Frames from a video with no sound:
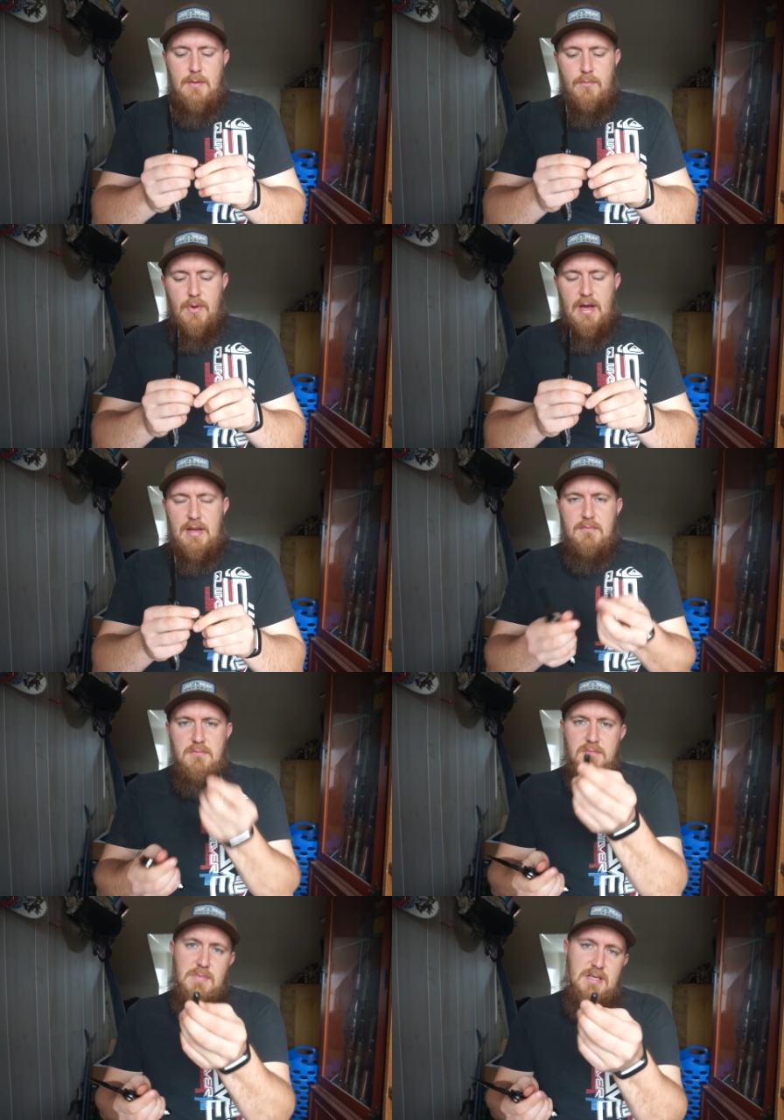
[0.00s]
But
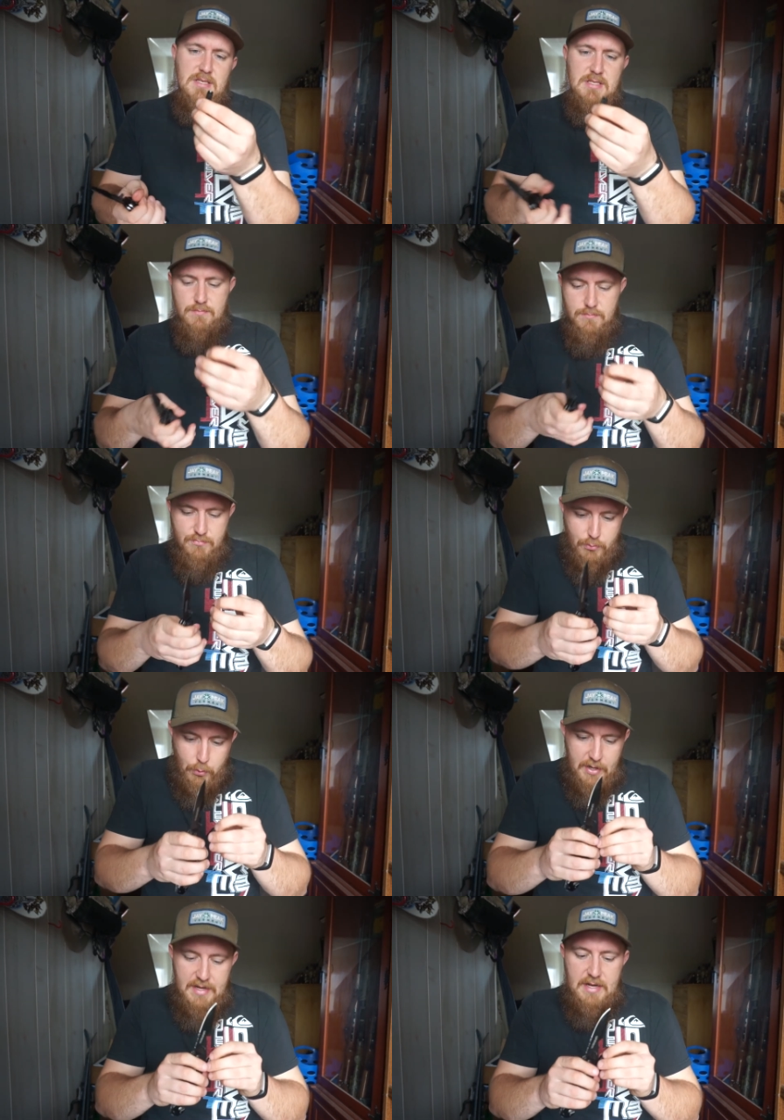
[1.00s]
this is
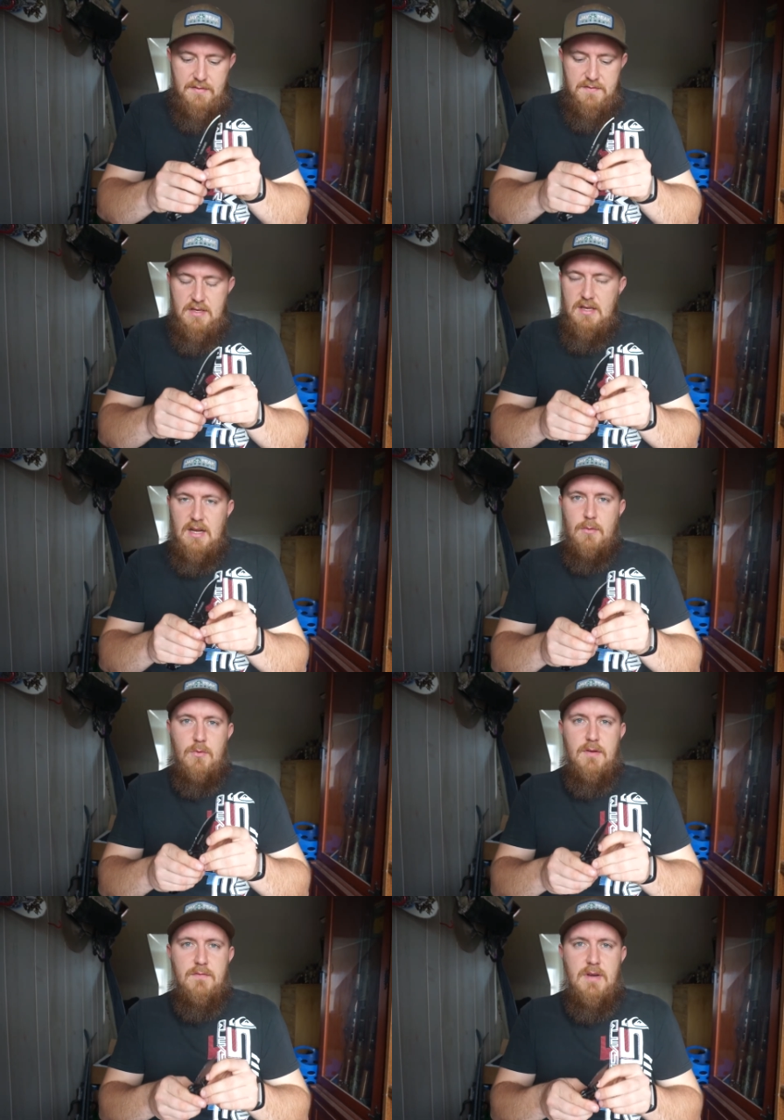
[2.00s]
pretty nifty and I
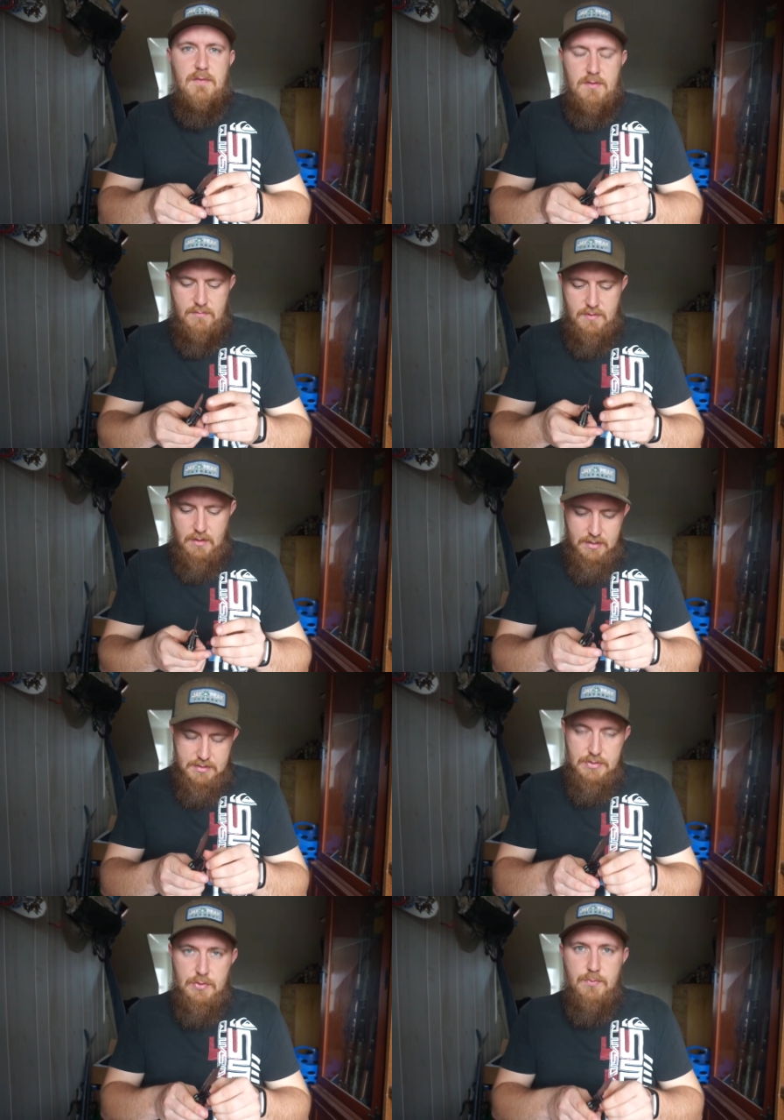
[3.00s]
would have never
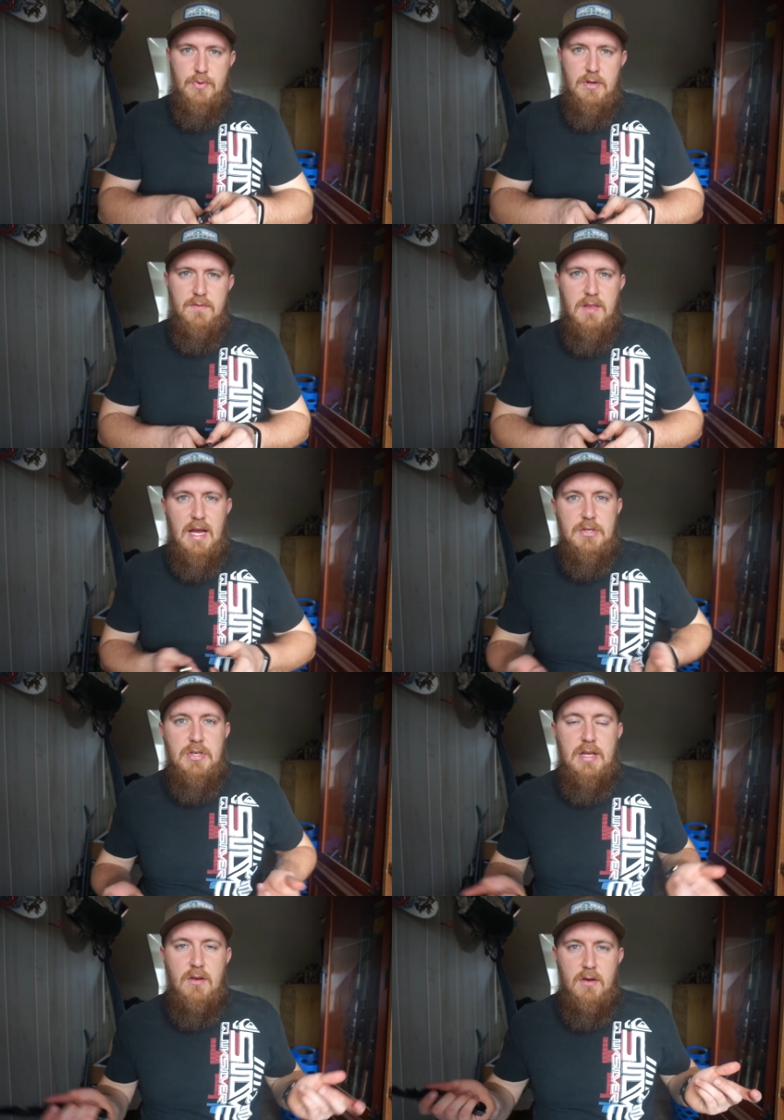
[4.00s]
thought to put a
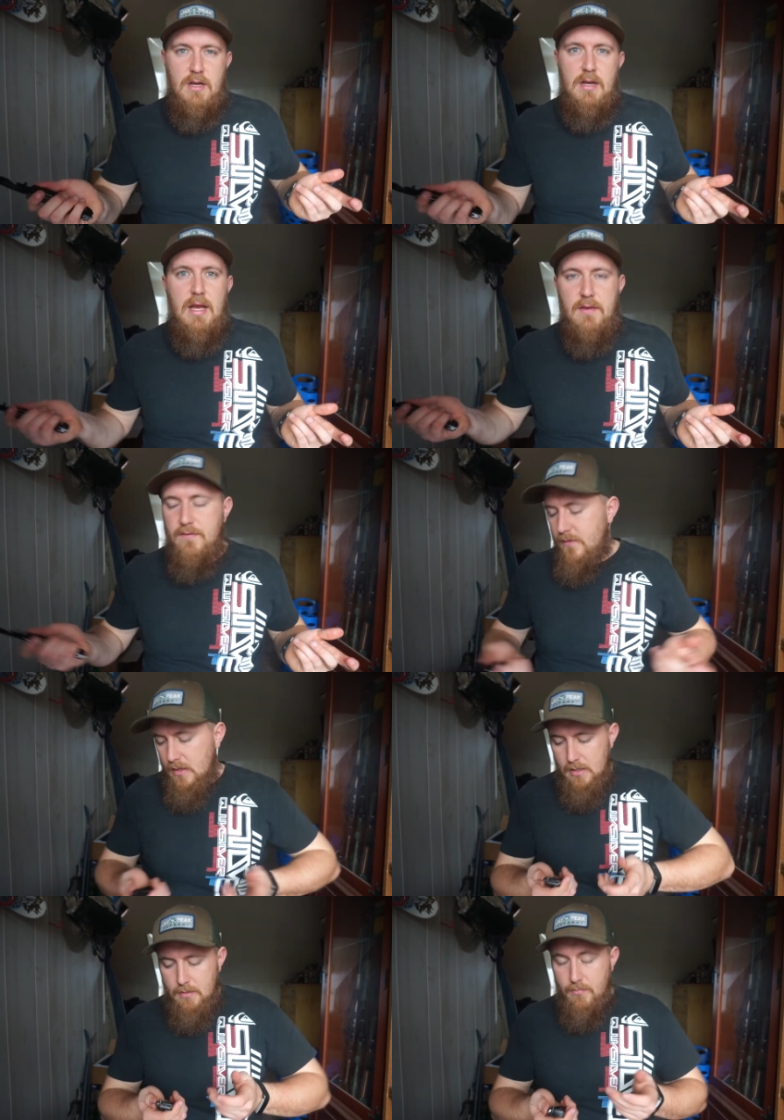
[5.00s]
flashlight on a knife,
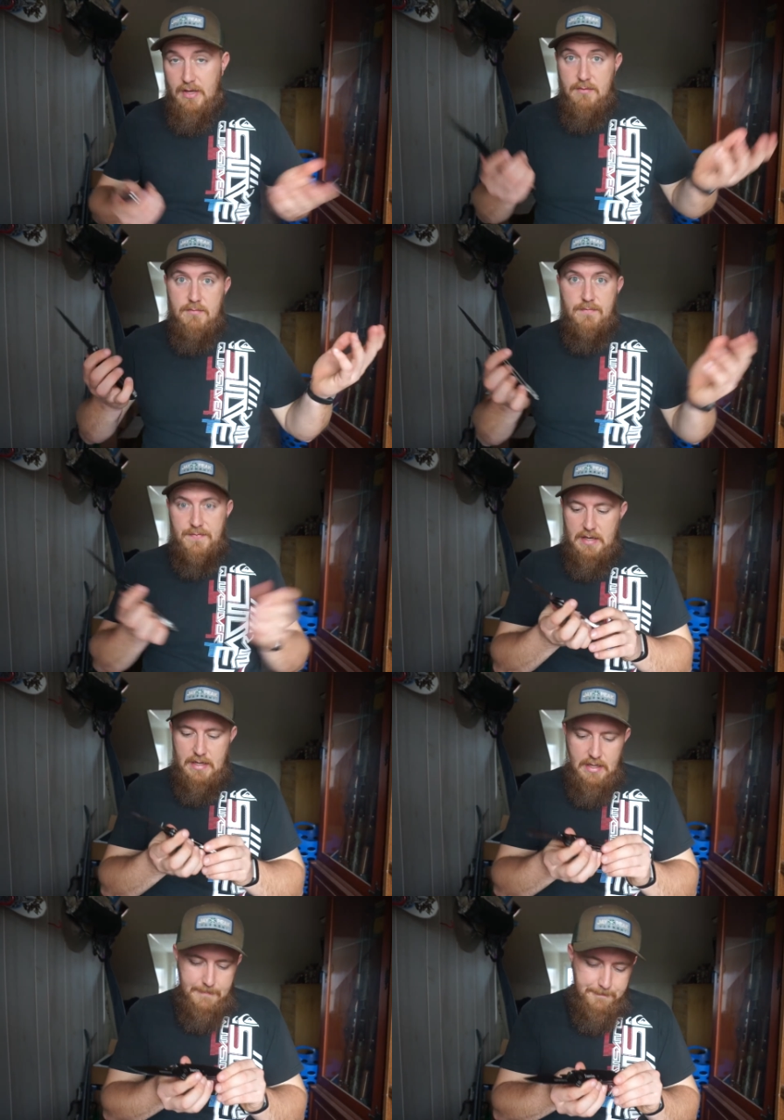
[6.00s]
but they
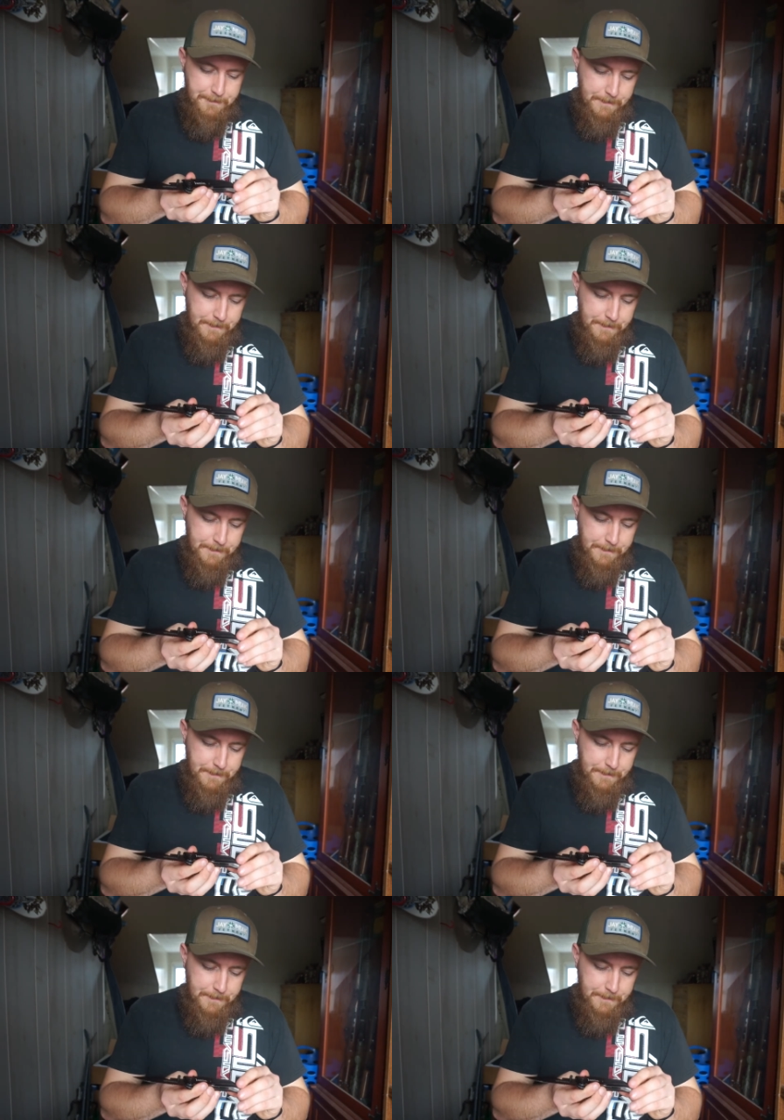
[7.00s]
did it.